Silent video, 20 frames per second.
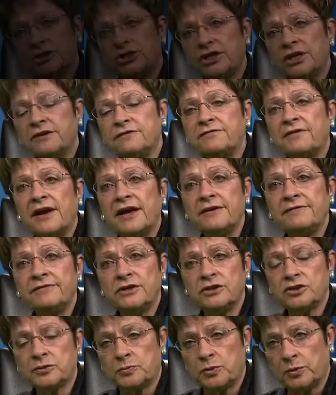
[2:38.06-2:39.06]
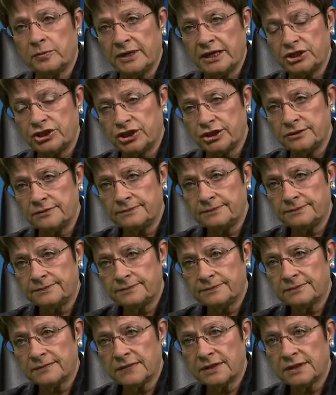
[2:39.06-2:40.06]
She had five years probation.
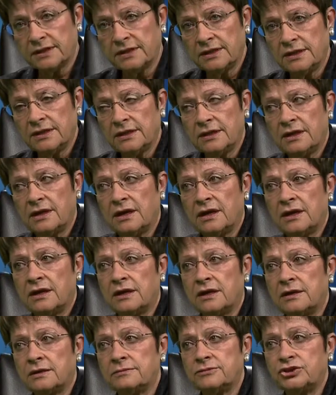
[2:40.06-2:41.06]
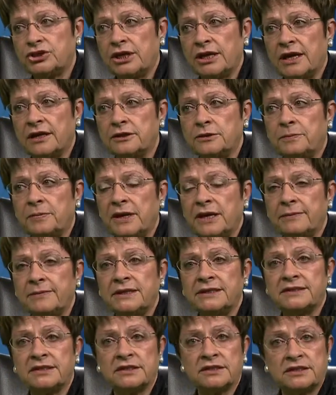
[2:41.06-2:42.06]
Um, she had to pay
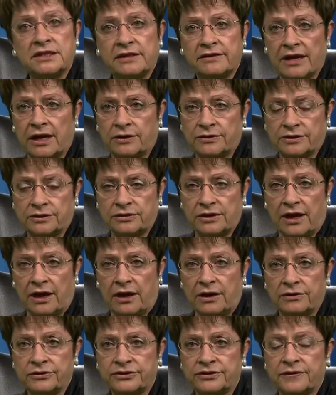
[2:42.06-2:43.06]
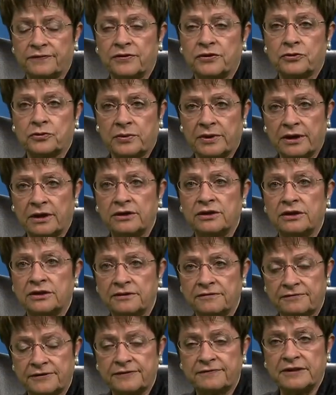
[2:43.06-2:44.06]
me sixty thousand dollars of the three hundred
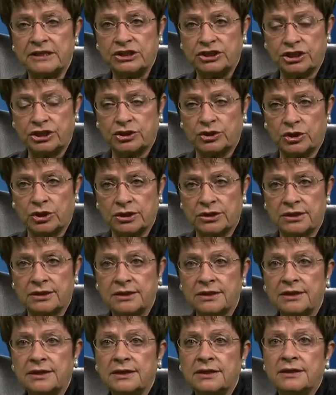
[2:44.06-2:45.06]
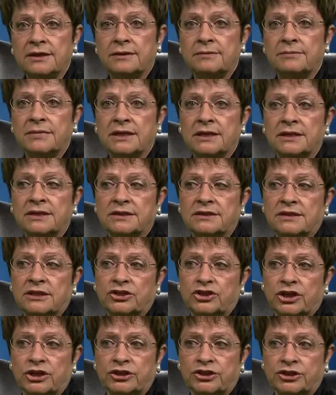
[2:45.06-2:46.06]
fifty thousand dollars she took because the
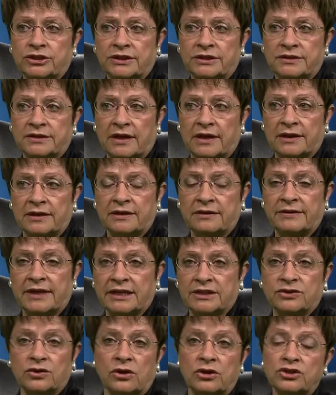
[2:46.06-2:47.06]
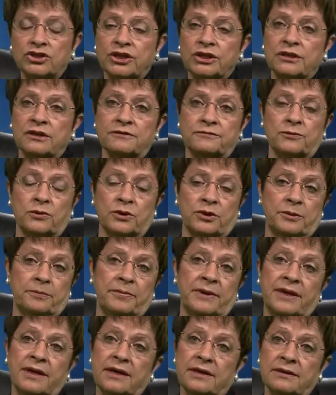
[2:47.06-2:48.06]
judge decided that's all she could afford to
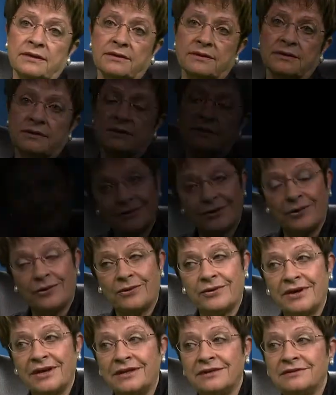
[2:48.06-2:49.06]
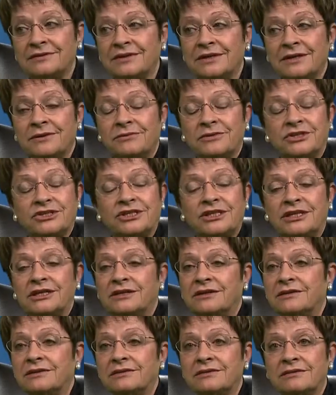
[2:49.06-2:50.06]
pay. So, and it was
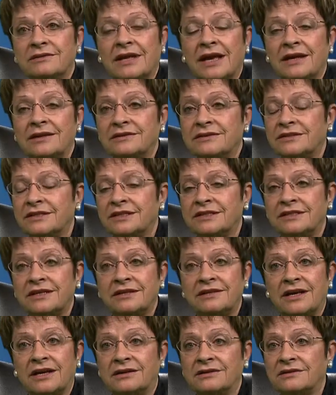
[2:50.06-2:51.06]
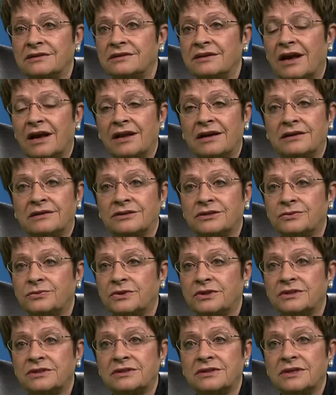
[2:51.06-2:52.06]
dear. That sixty thousand dollars
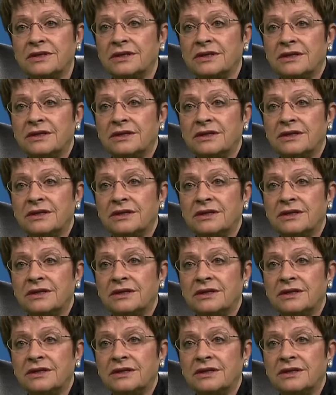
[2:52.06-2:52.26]
was,